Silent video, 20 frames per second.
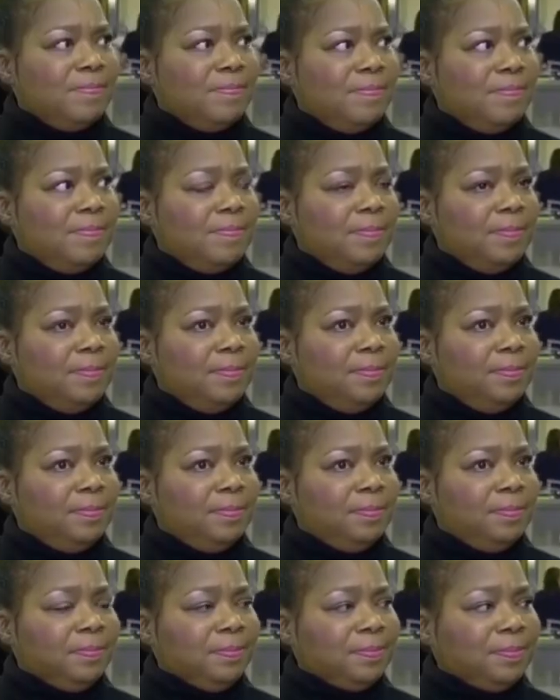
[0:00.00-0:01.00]

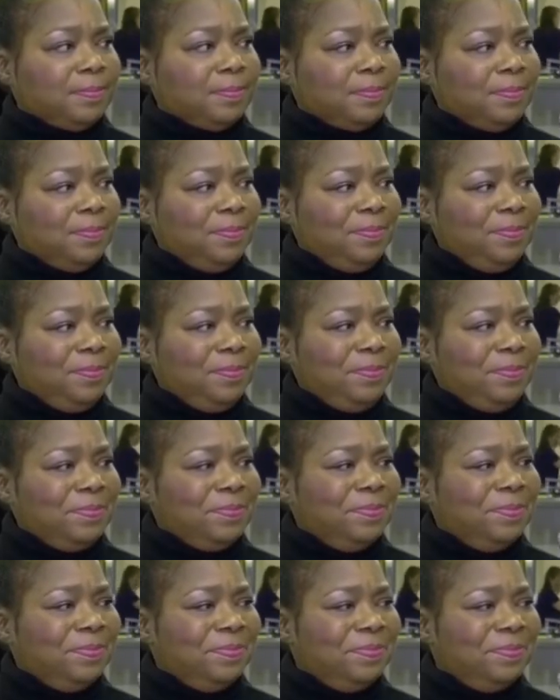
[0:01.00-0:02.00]

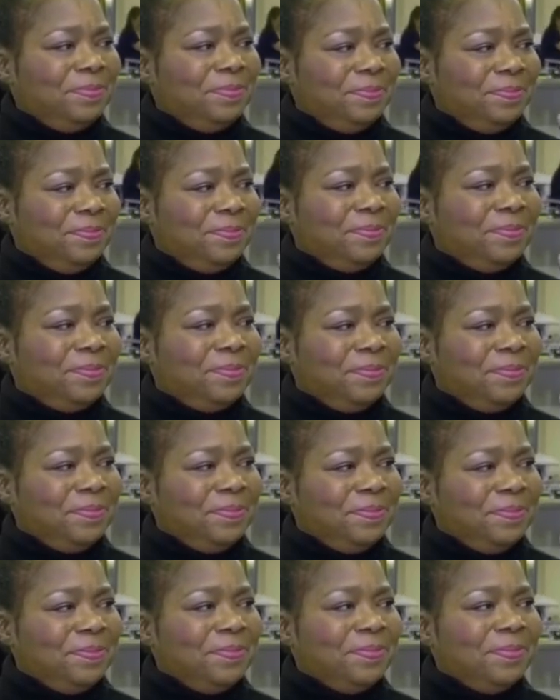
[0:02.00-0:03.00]

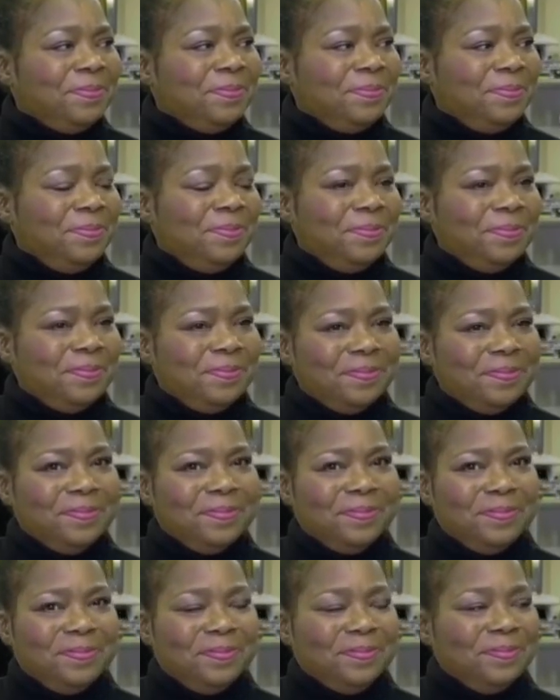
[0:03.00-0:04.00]

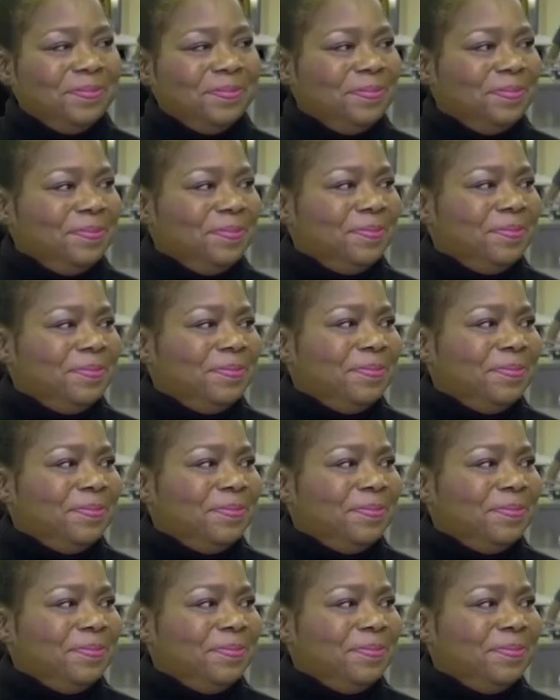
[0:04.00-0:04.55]
(not speaking)